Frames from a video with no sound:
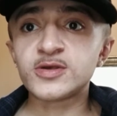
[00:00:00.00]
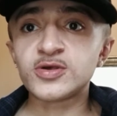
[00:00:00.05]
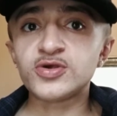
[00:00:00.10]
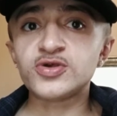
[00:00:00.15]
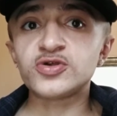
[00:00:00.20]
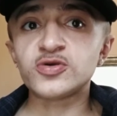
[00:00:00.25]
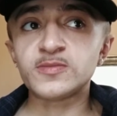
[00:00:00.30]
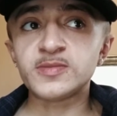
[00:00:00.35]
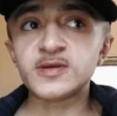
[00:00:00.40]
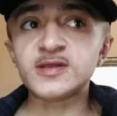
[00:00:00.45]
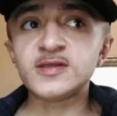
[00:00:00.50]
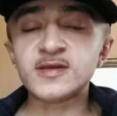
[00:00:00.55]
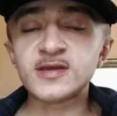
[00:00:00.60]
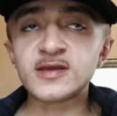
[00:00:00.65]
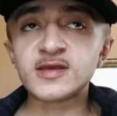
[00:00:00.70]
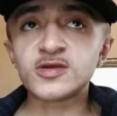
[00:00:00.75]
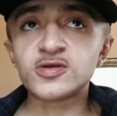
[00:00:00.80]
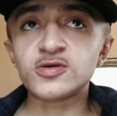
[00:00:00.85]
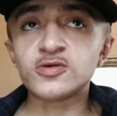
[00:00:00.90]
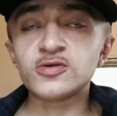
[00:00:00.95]
you should be
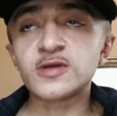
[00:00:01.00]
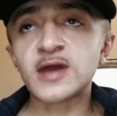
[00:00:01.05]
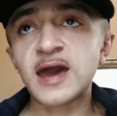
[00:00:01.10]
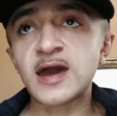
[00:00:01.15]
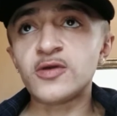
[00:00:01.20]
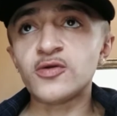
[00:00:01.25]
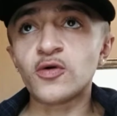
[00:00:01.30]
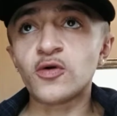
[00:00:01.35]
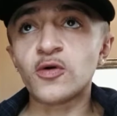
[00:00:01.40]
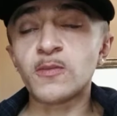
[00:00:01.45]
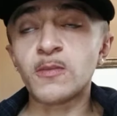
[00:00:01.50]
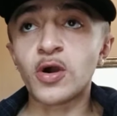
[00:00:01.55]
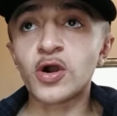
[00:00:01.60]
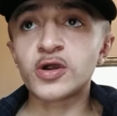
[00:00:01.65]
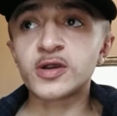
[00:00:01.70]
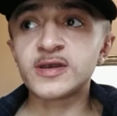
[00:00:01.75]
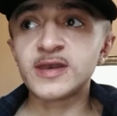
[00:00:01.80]
DQ'd and or marked